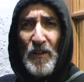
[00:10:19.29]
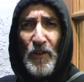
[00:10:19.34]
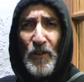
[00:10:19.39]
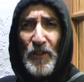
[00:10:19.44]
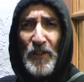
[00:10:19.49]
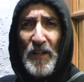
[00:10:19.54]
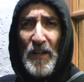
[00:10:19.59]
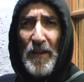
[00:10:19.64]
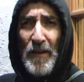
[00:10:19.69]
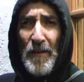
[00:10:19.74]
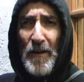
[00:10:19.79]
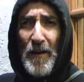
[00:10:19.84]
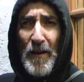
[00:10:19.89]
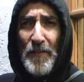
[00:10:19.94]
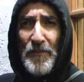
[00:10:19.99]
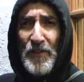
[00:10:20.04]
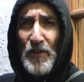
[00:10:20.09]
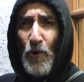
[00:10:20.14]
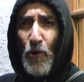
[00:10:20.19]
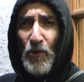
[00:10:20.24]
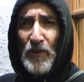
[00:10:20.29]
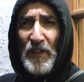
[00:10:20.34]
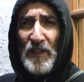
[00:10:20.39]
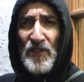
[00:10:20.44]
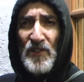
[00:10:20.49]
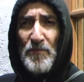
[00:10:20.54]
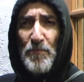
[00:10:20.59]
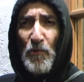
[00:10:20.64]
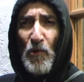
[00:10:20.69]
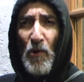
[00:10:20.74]
Look at the old
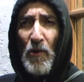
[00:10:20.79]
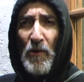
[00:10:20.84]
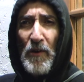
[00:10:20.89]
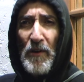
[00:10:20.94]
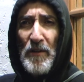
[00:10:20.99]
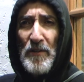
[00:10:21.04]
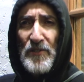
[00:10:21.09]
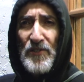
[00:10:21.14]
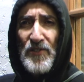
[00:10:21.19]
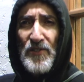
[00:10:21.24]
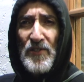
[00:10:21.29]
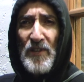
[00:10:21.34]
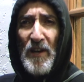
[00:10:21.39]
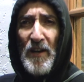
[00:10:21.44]
explorers,